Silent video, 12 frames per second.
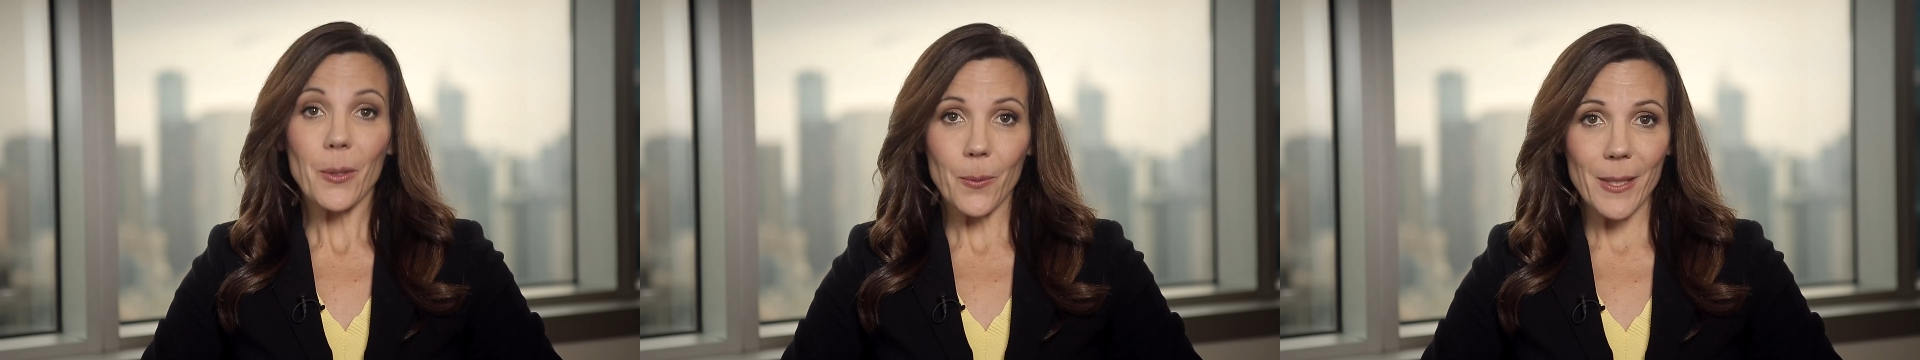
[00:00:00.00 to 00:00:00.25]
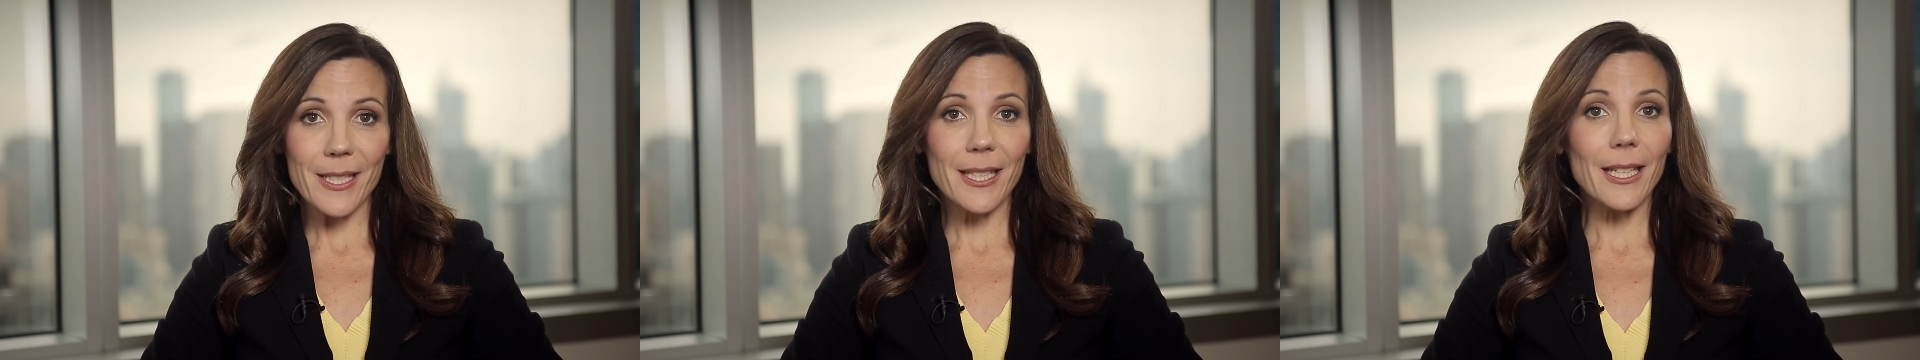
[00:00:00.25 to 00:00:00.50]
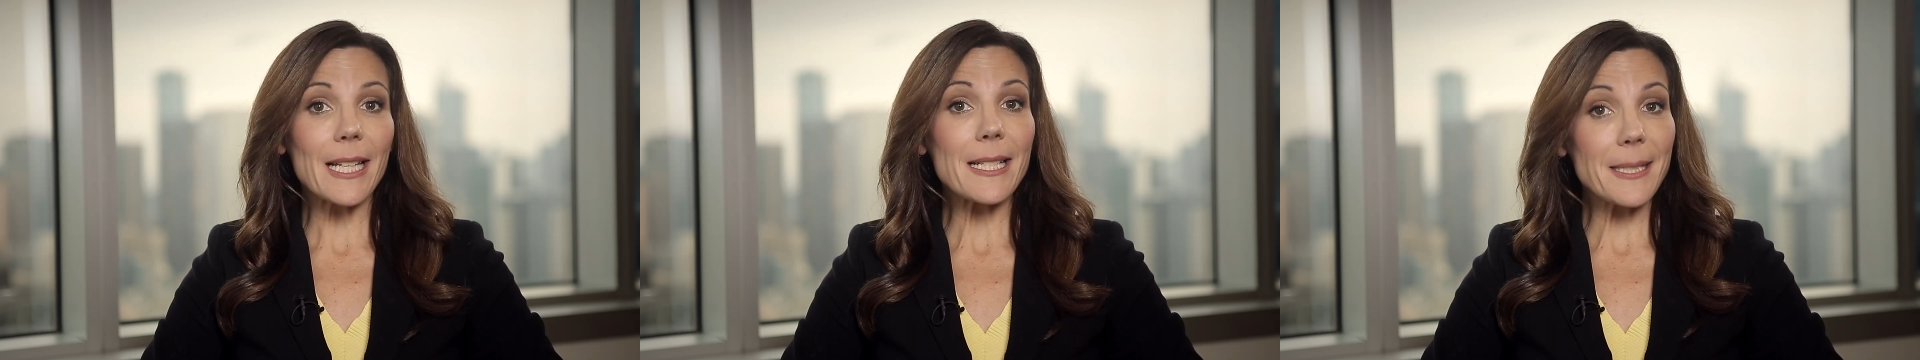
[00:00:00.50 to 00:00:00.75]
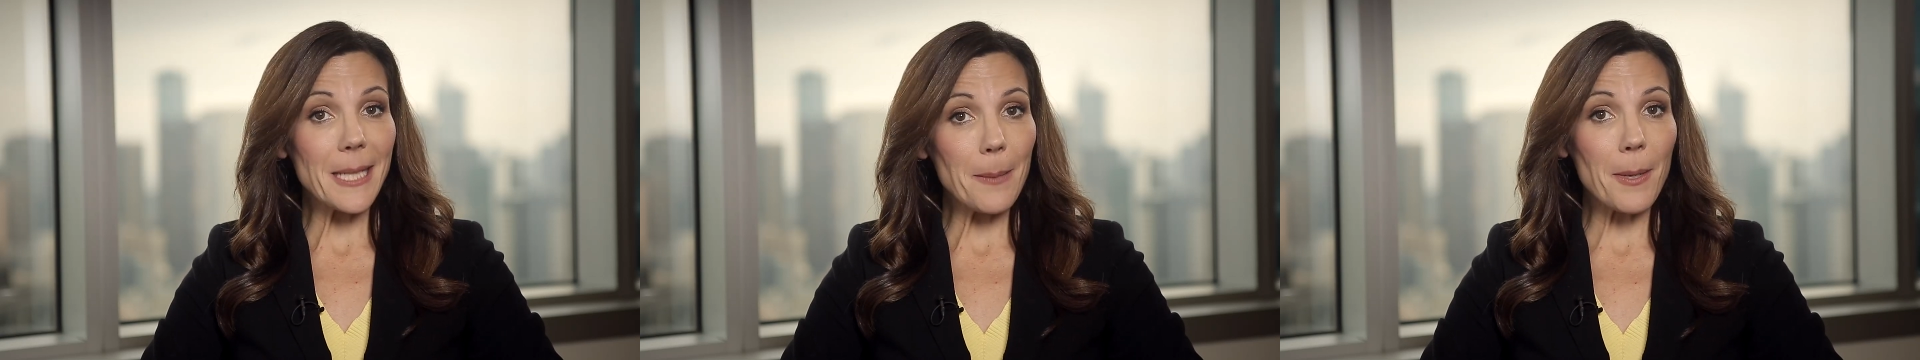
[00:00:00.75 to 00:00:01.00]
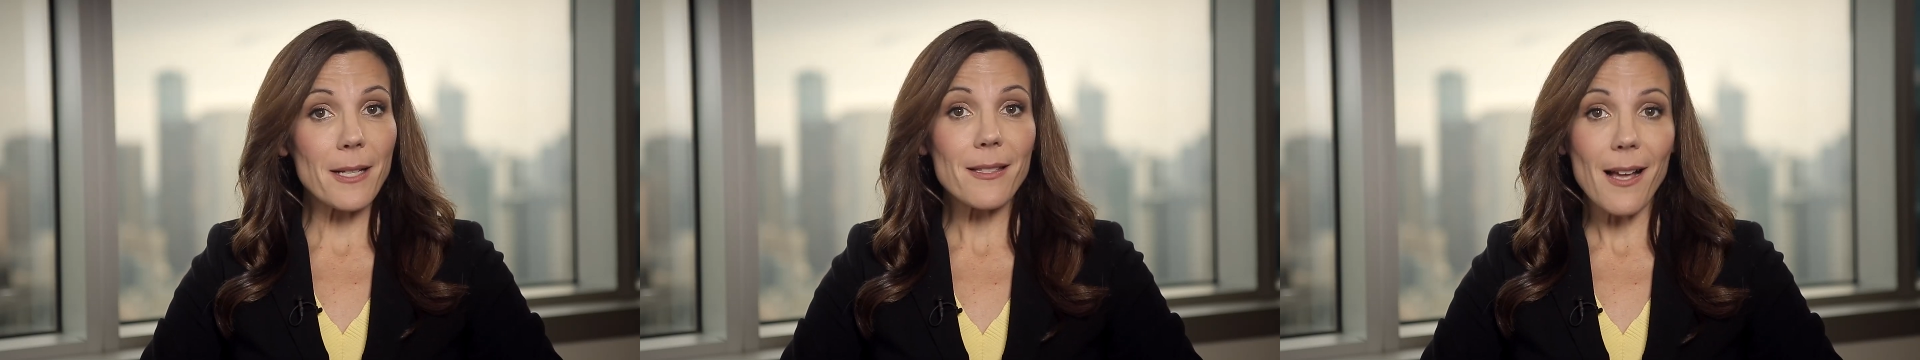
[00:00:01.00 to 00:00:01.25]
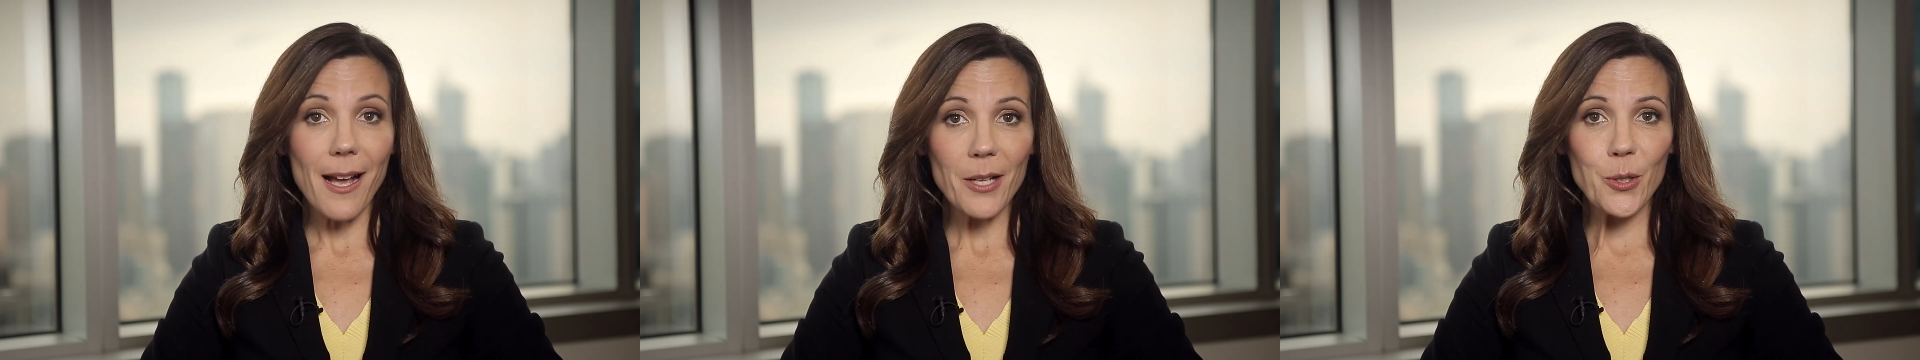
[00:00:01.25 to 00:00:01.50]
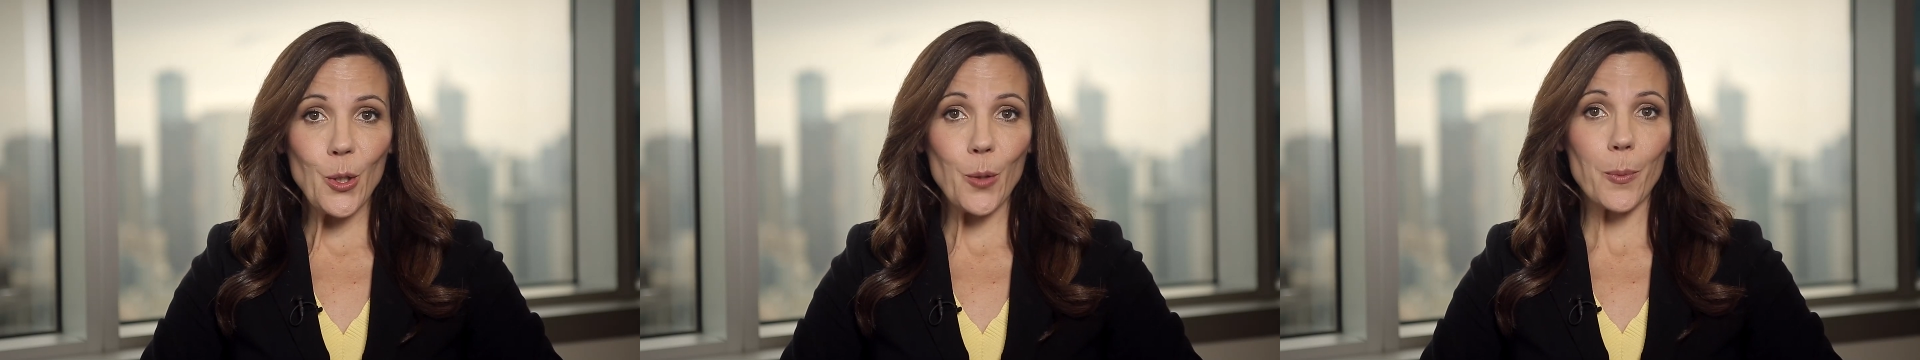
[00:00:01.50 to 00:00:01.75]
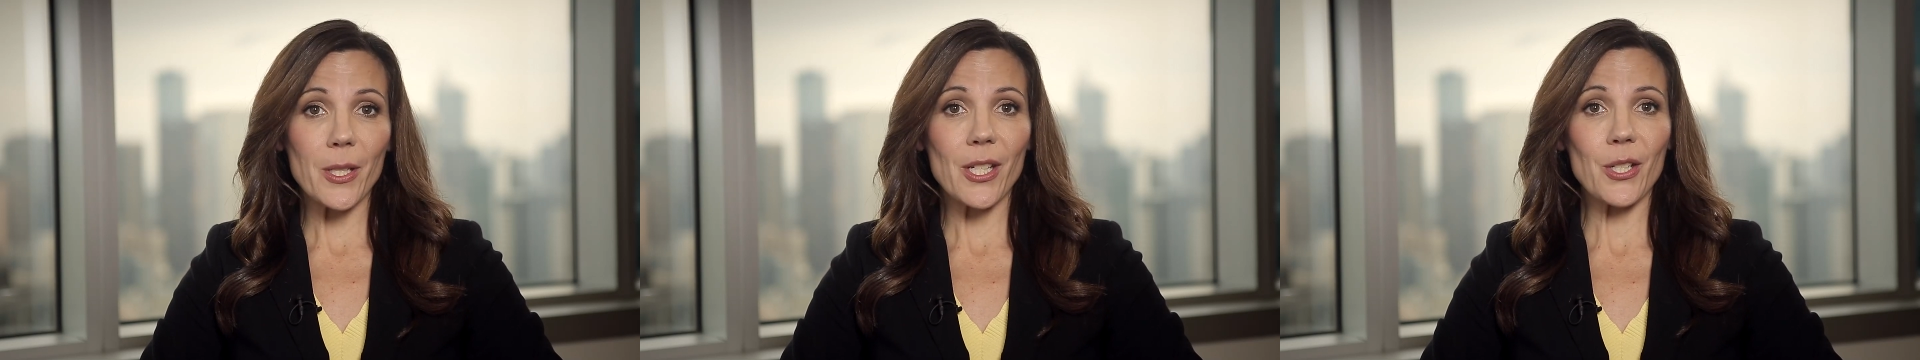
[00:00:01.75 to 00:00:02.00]
Recently, Cbus asked you to
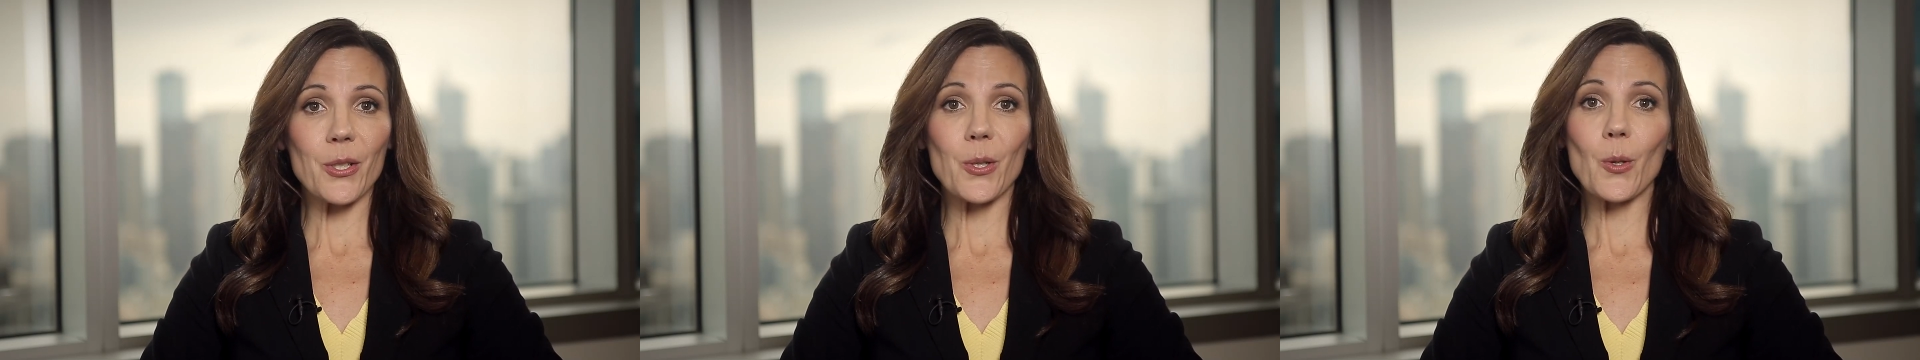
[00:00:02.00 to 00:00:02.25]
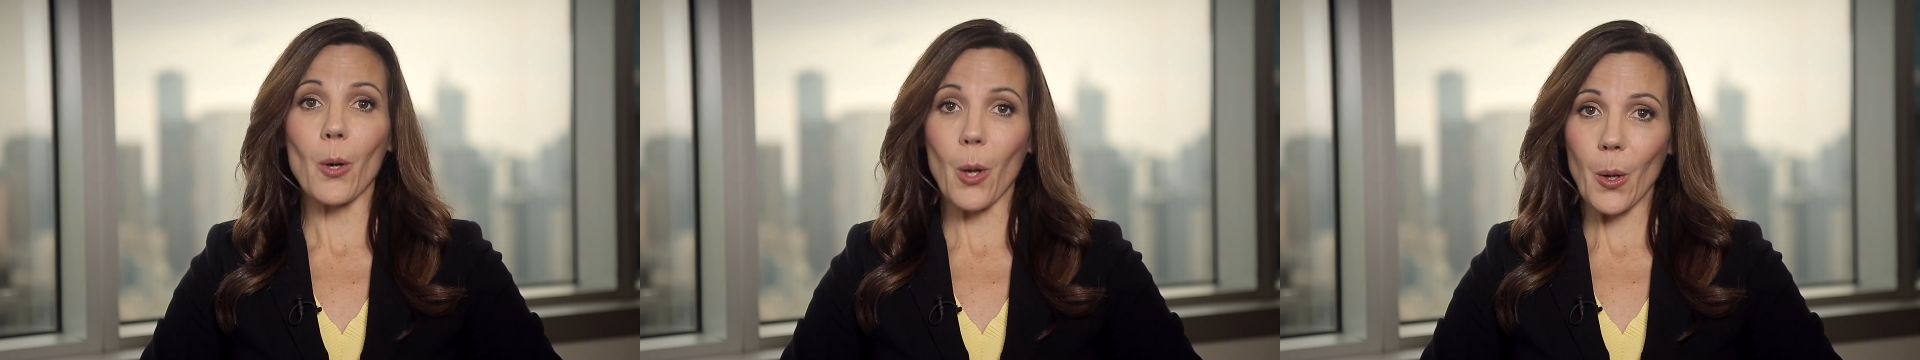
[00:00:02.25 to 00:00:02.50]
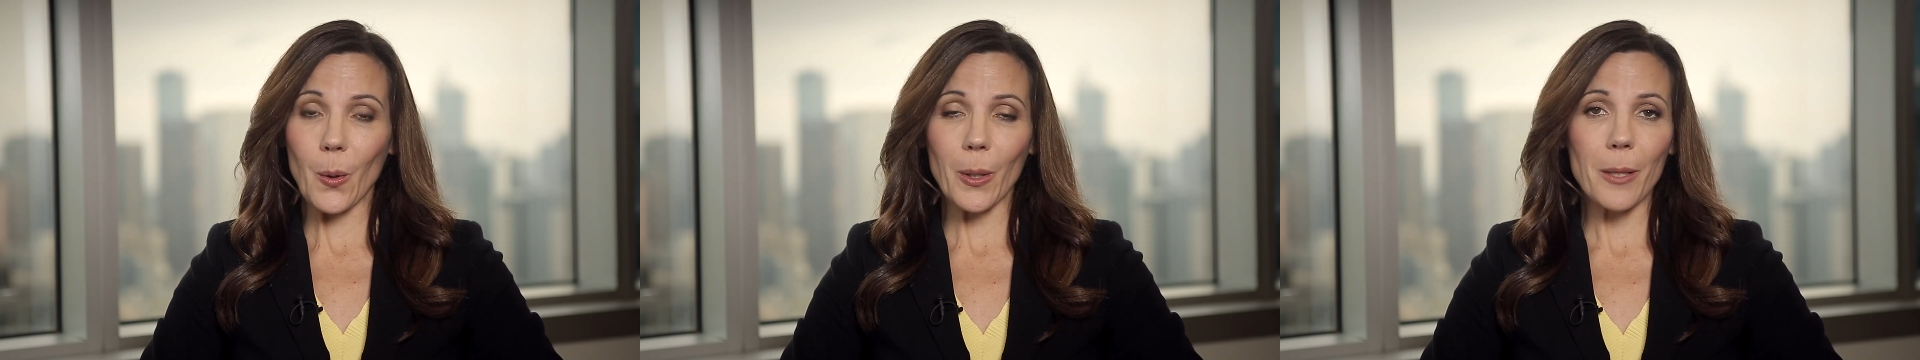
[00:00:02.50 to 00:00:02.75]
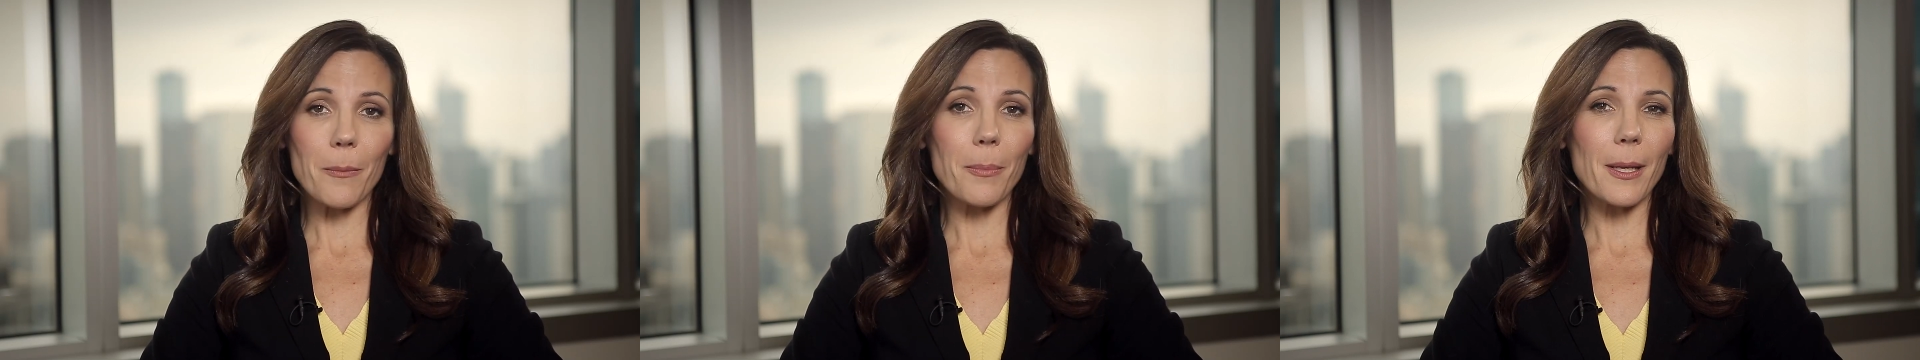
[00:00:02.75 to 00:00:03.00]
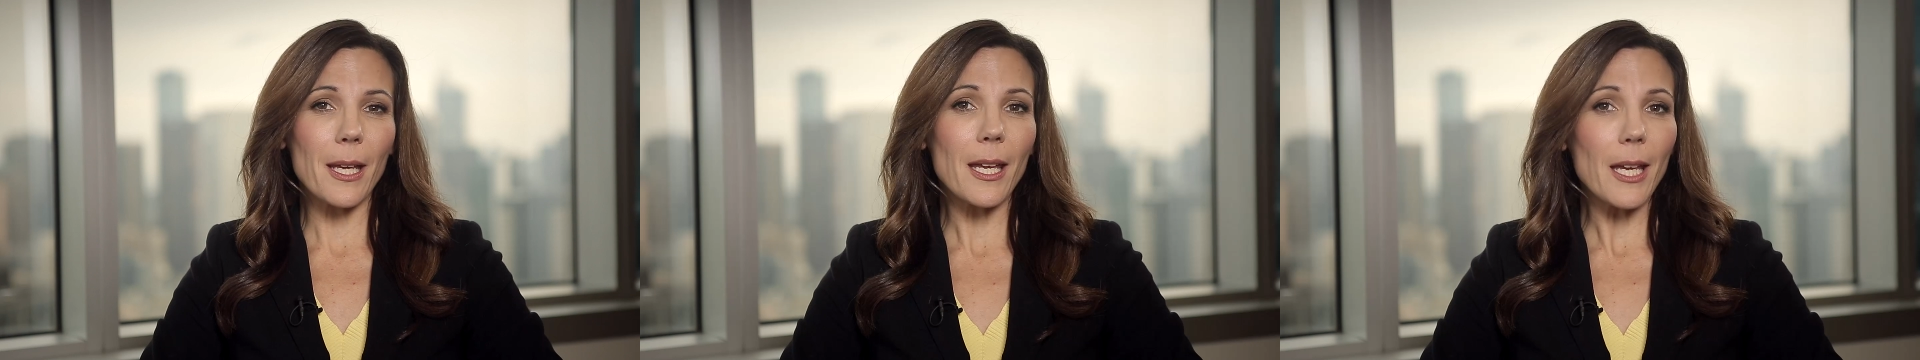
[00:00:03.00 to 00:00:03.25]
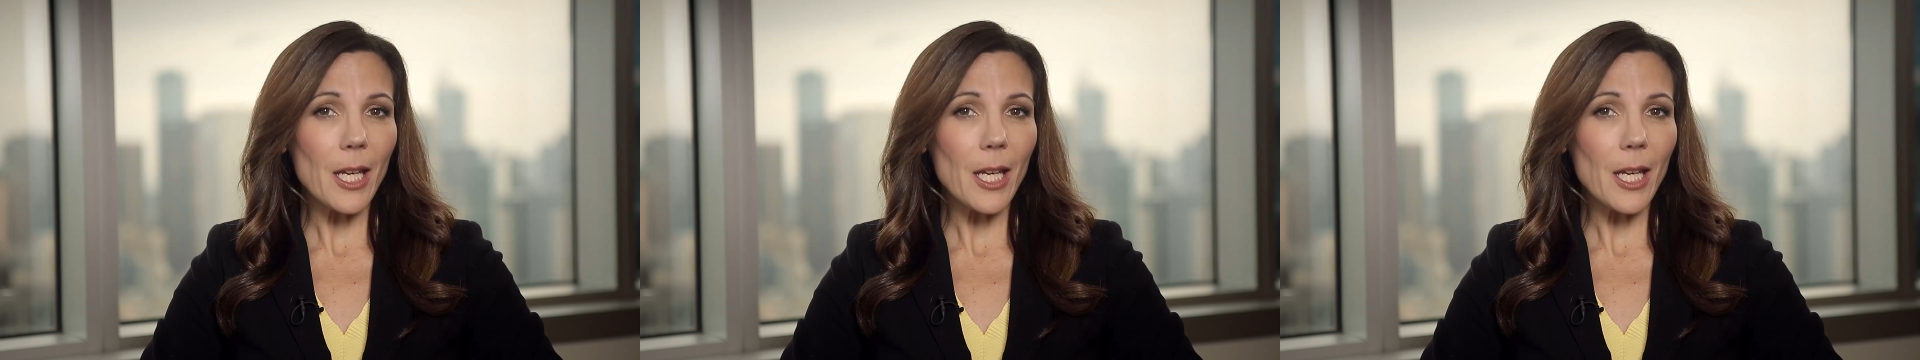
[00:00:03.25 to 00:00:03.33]
petition your local MP